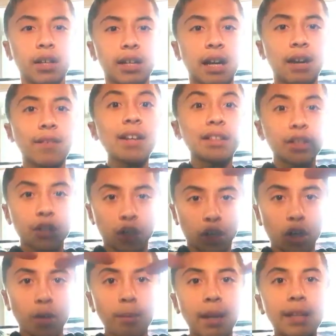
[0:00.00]
like kind of like the
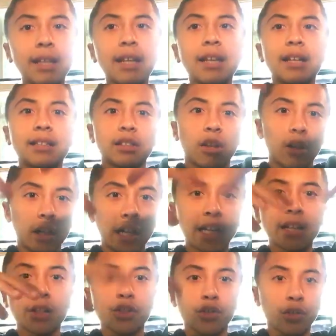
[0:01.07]
curb, and then it's all
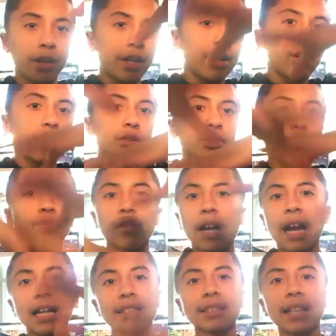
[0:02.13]
like a tree or just
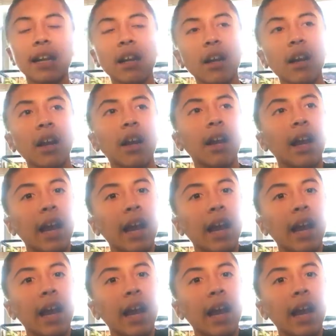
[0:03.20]
grass there,